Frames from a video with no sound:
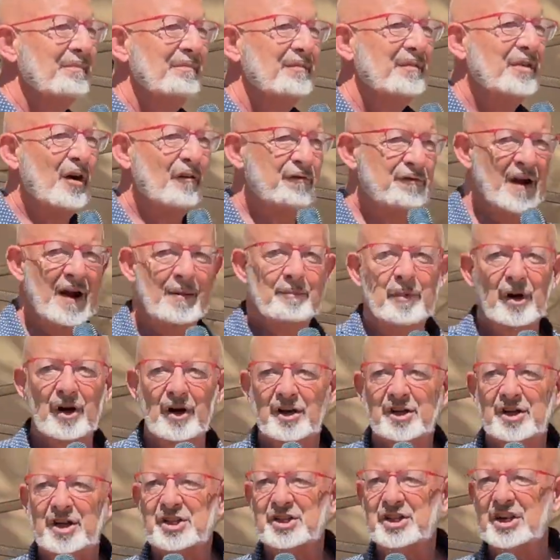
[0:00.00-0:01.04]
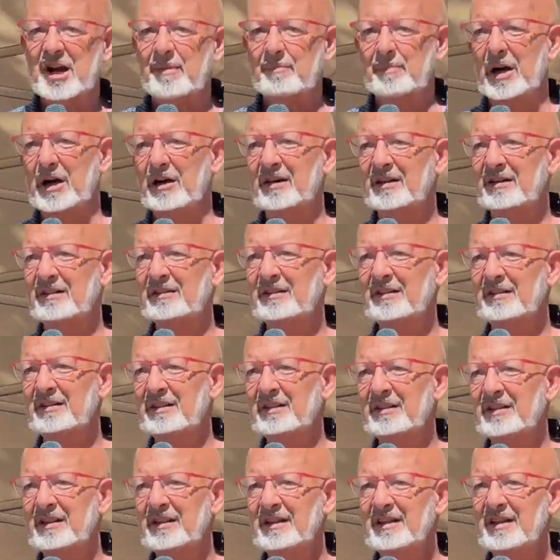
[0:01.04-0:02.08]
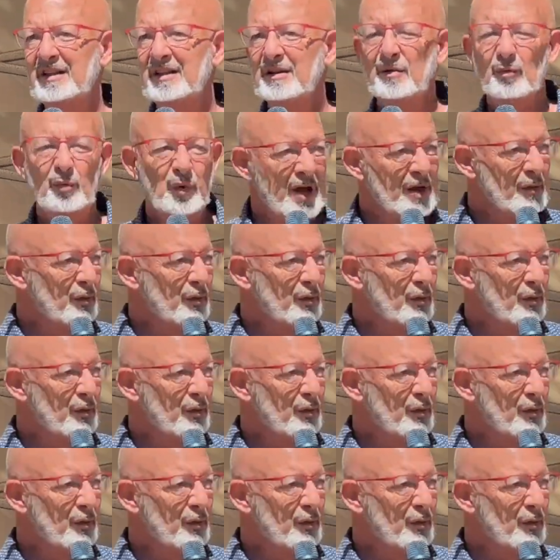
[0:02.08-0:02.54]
November and December. We